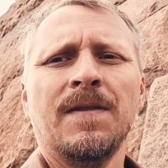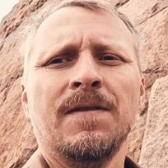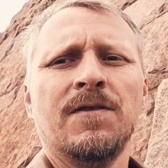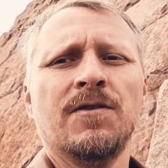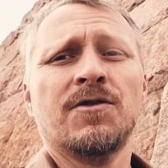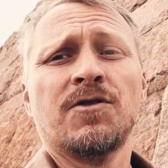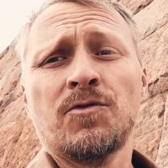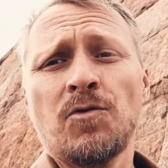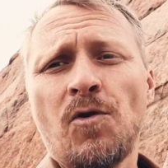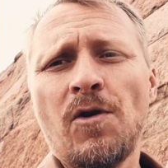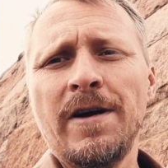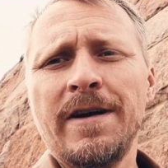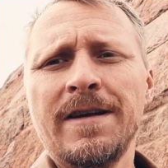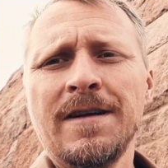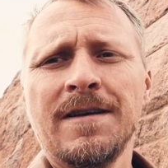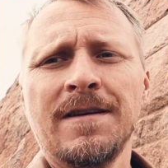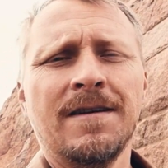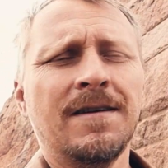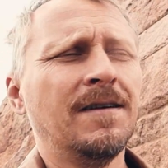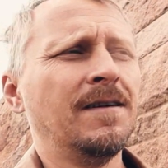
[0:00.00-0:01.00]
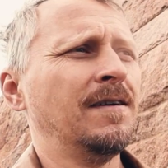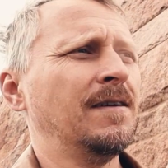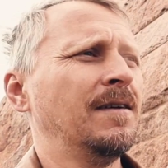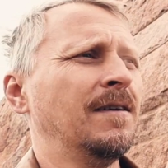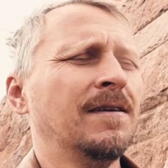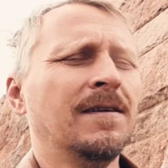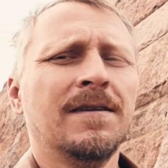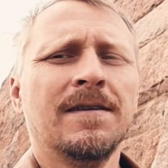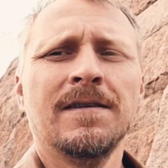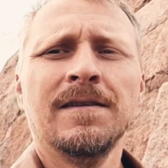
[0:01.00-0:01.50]
destroyed,
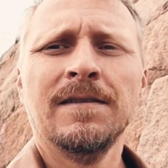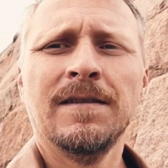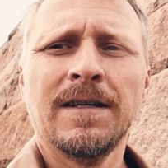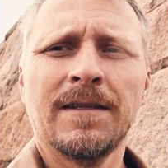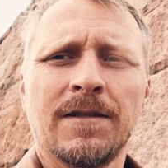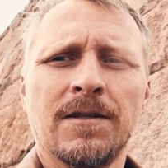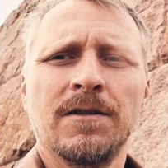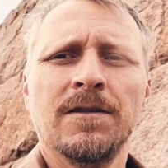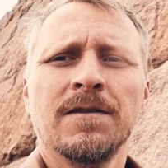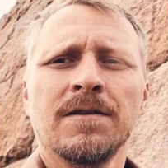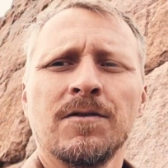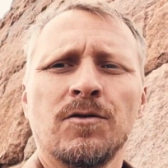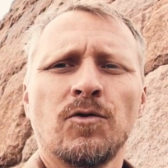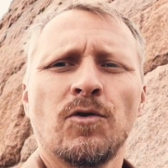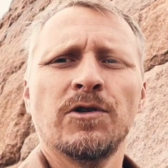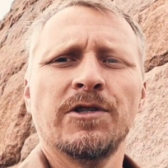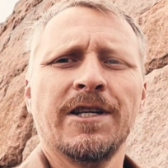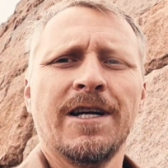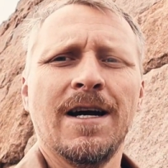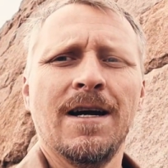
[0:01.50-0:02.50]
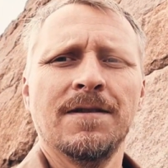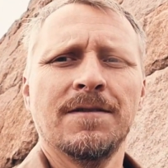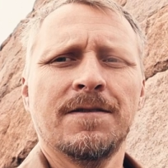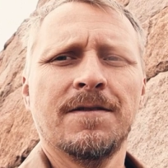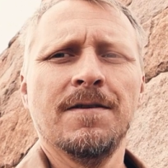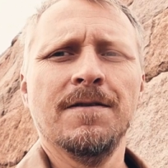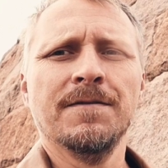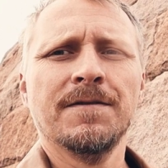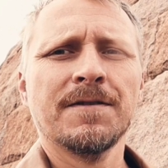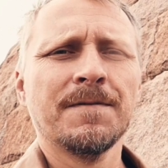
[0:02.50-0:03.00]
like the Georgia
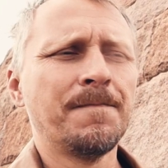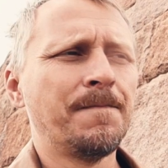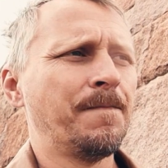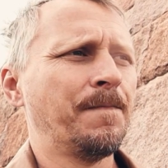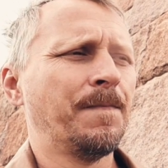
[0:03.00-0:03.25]
Guidestones.